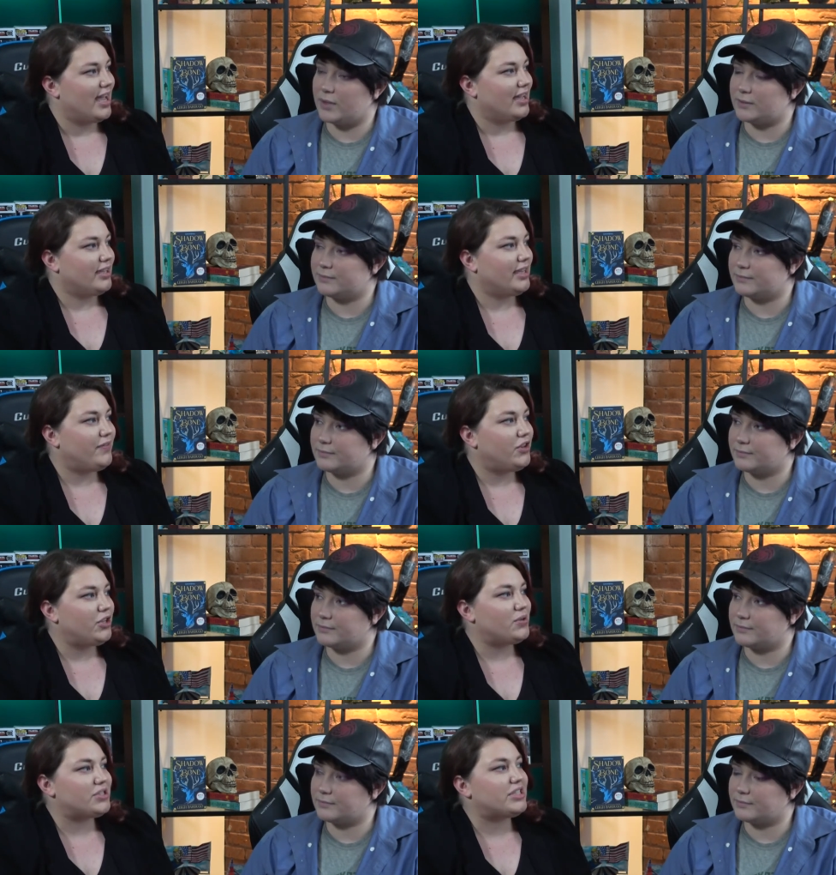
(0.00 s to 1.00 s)
Speaker 1: well, if
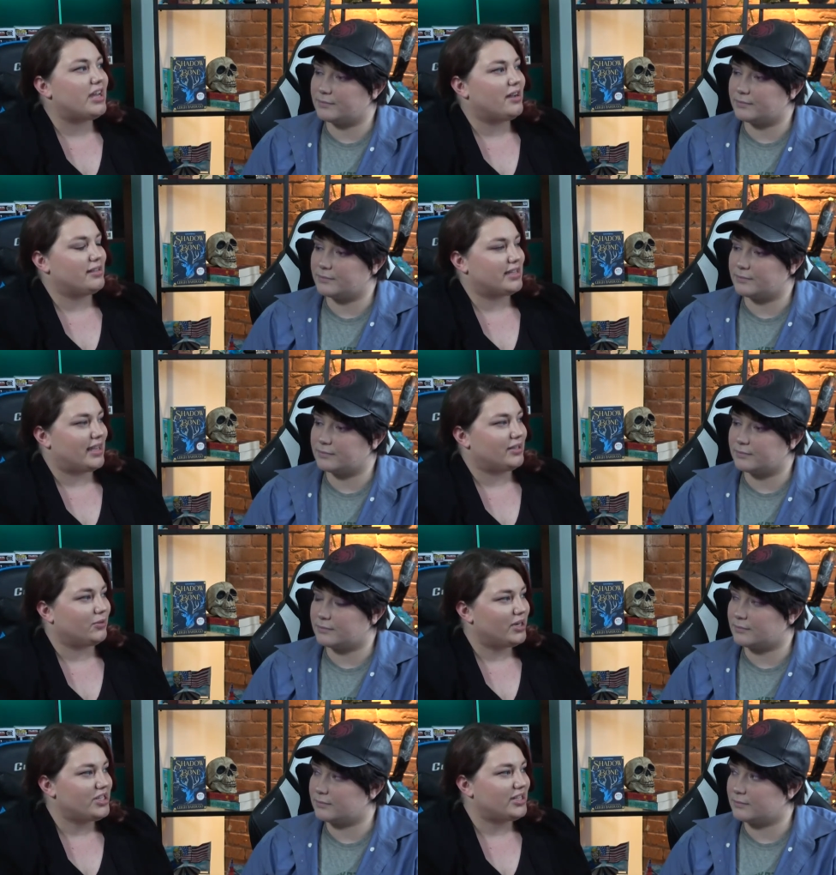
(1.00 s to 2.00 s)
you use guns
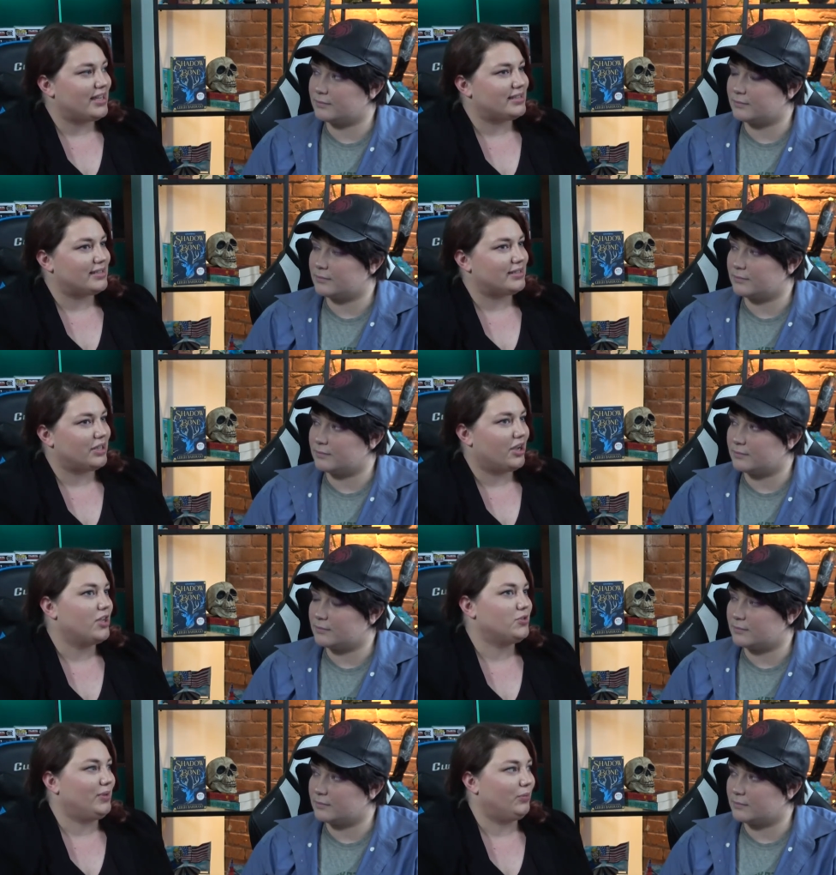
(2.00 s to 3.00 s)
against Grishas, the
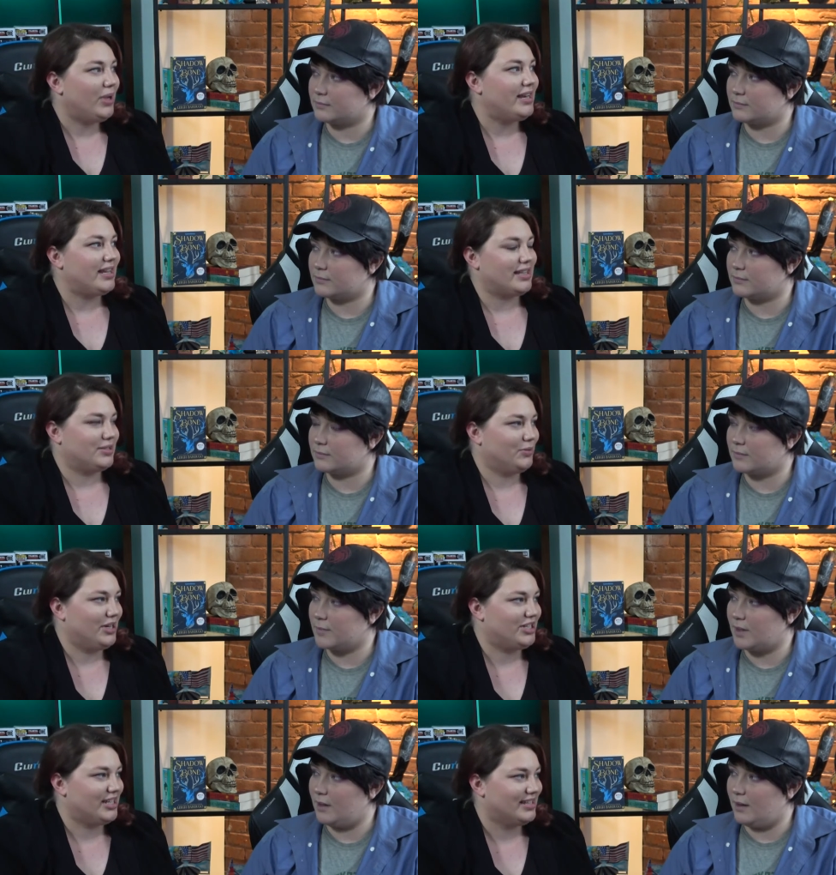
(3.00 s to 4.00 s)
guns will win against the
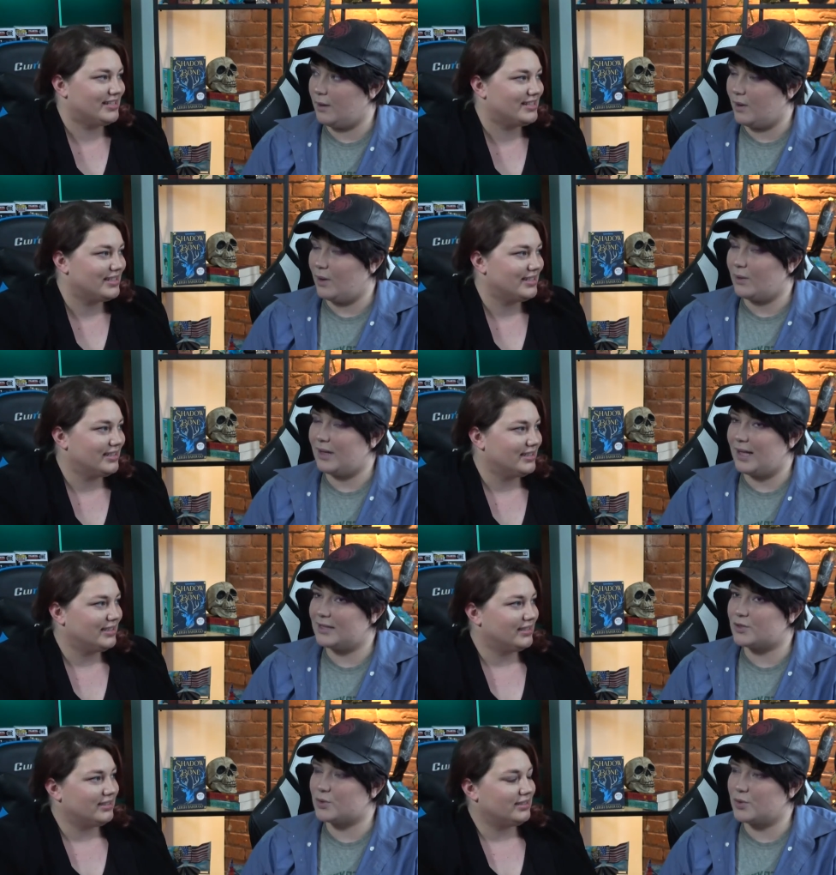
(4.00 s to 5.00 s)
Grishas.
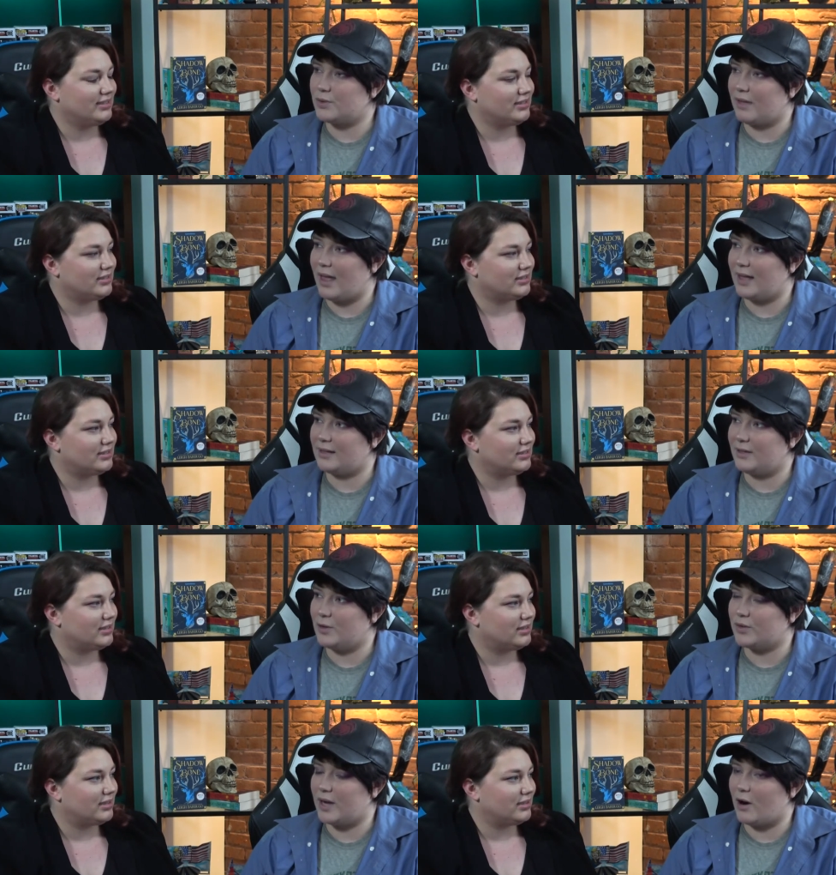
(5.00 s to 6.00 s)
It's true that,
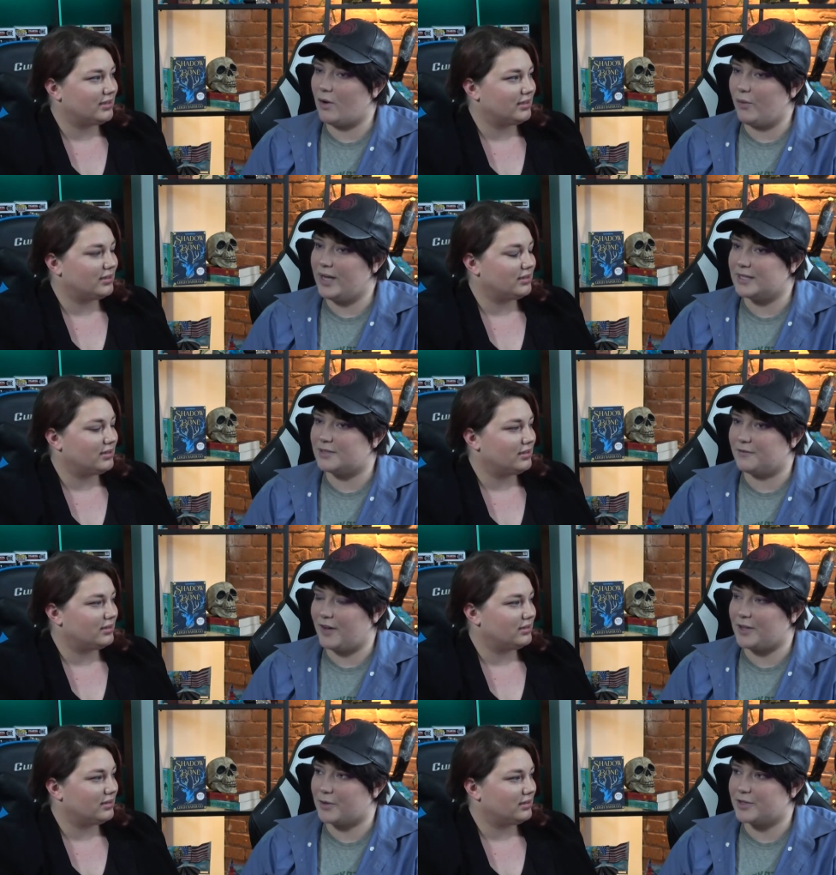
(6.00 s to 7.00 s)
Speaker 2: you know, there are ways to
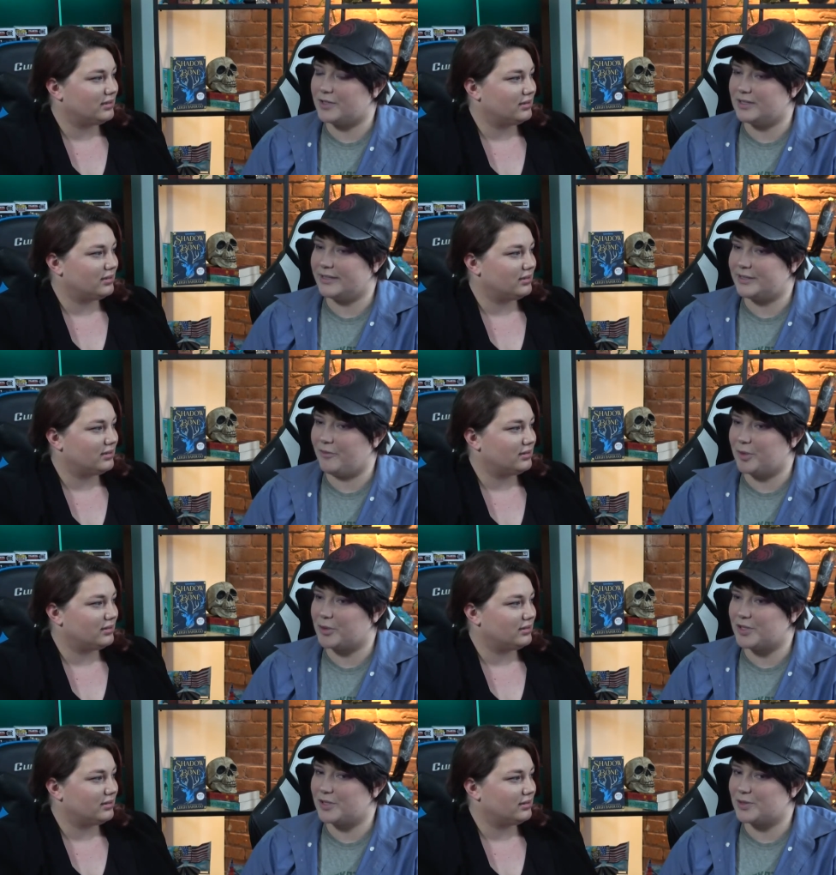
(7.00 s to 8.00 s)
fight Grishas and stuff,
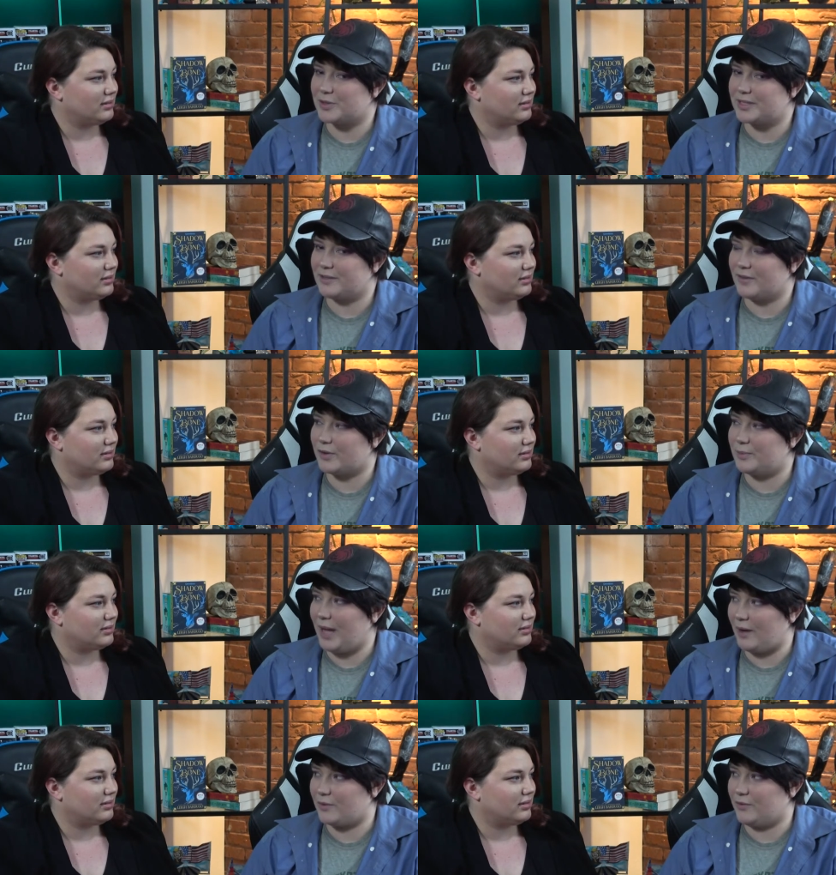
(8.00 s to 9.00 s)
but Grishas are still very
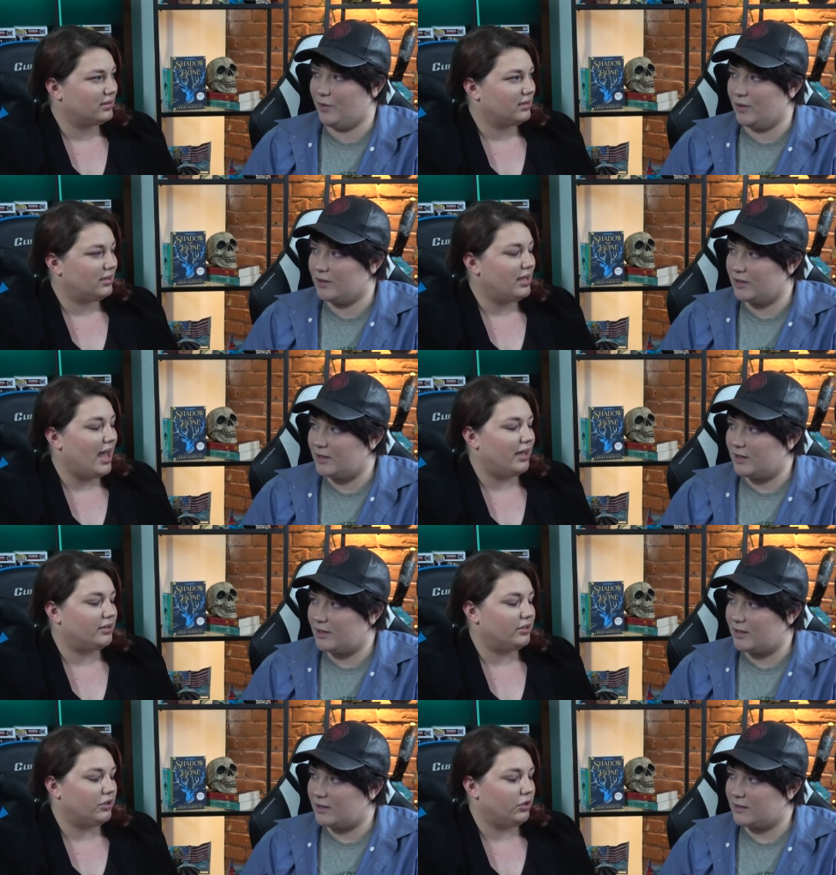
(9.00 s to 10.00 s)
powerful.
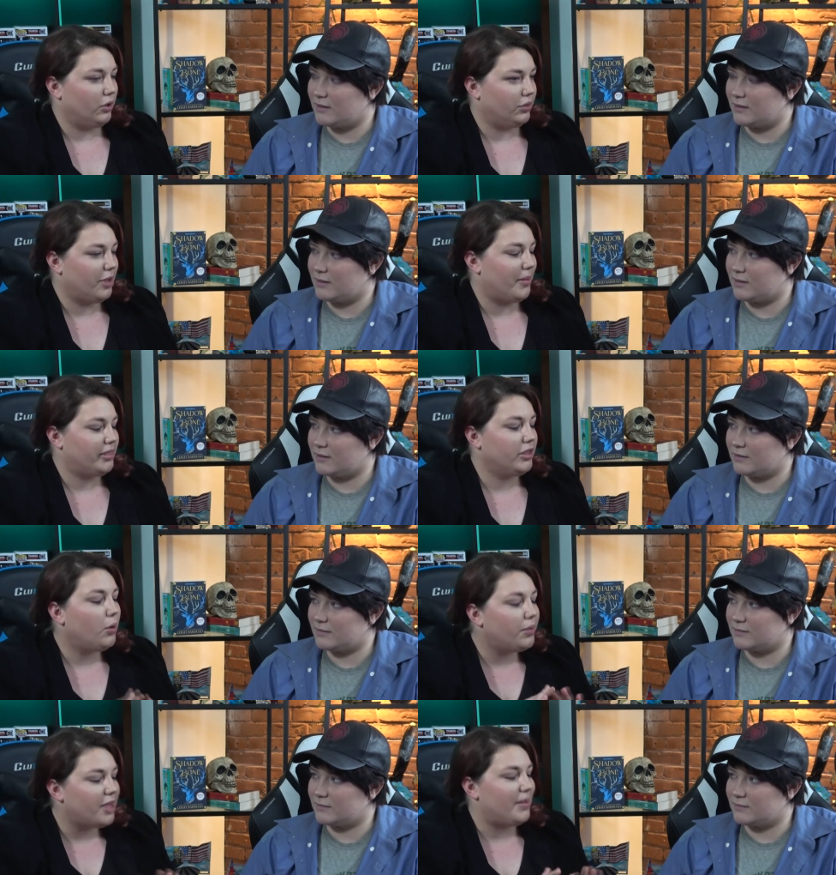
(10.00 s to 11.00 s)
Yeah, no doubt,
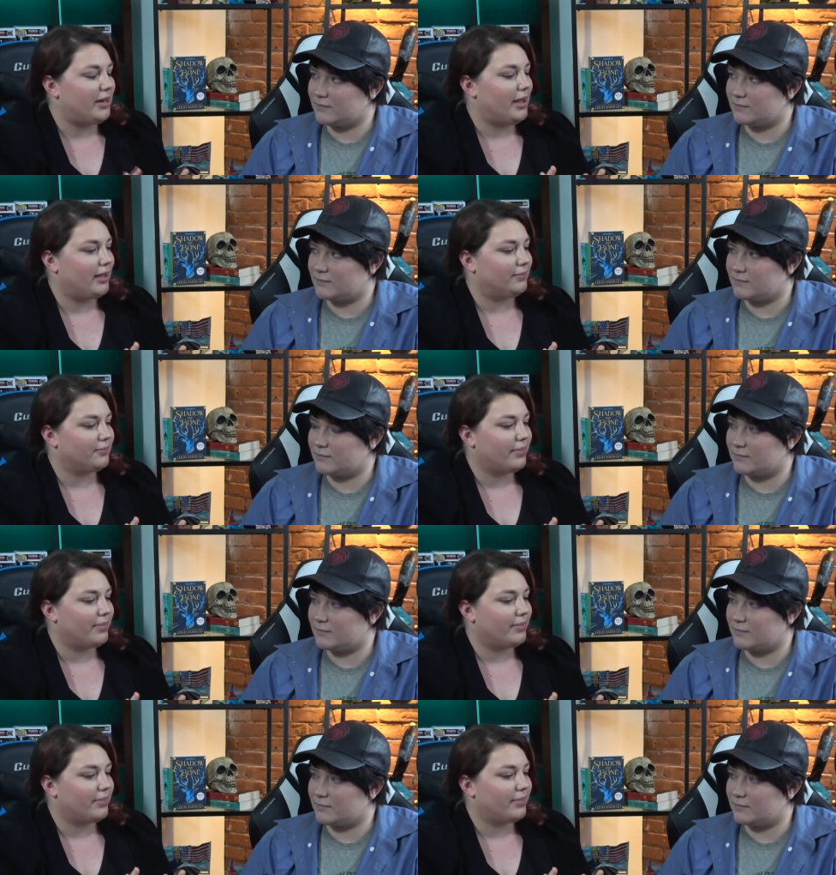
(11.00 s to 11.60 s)
no doubt, uh,